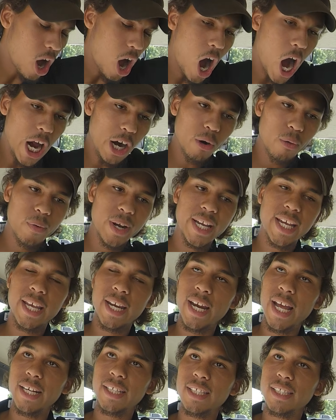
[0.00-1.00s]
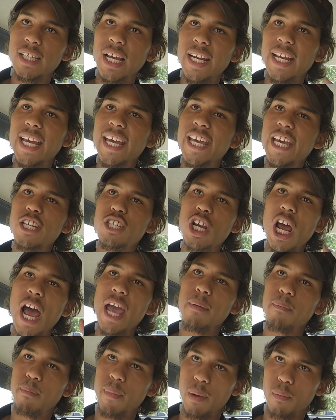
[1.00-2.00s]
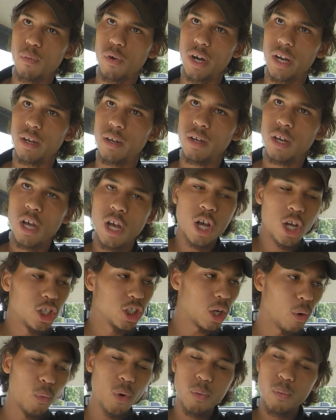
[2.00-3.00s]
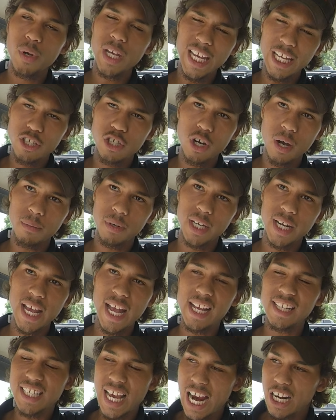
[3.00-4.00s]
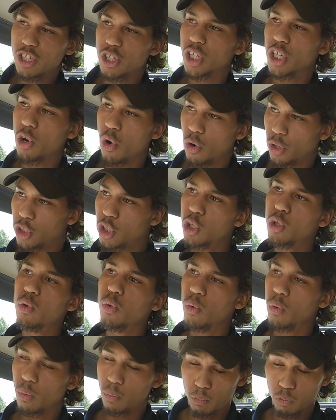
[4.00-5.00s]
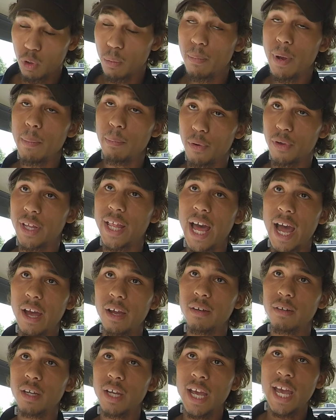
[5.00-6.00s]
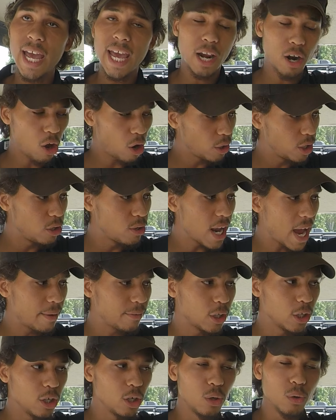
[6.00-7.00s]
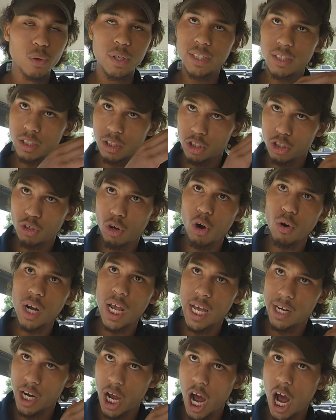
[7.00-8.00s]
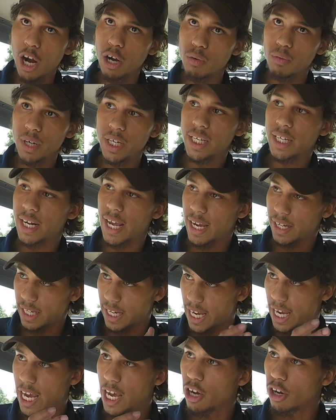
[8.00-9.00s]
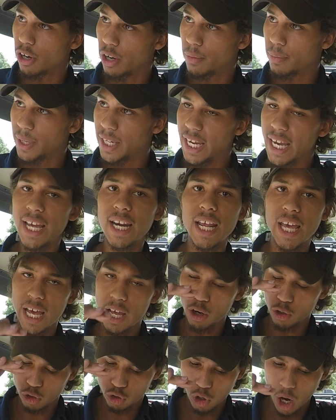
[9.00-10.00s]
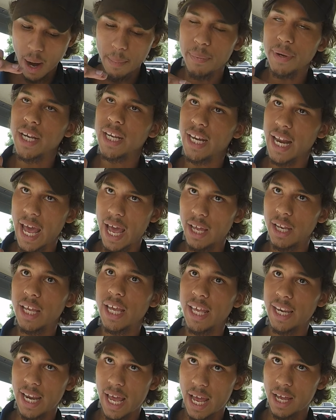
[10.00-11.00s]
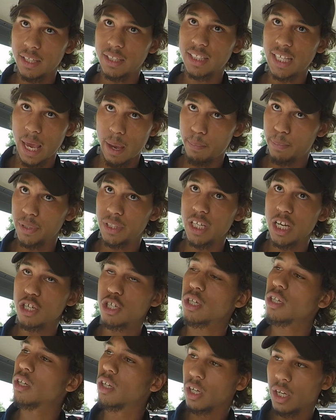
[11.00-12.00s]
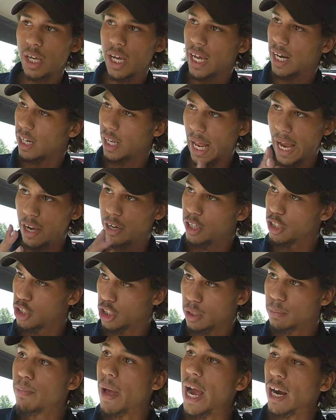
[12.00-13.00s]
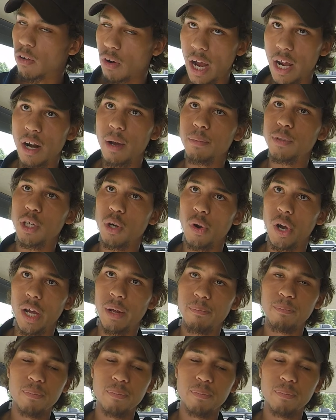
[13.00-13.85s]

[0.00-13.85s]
Auto reconnect is like a hitch height memory. Okay. So when we hit you up today, it's actually going to remember that. And all you'd have to do is scroll down to auto reconnect, hit enter to begin. It'll drop it in that same position and allow you to just back right up to it.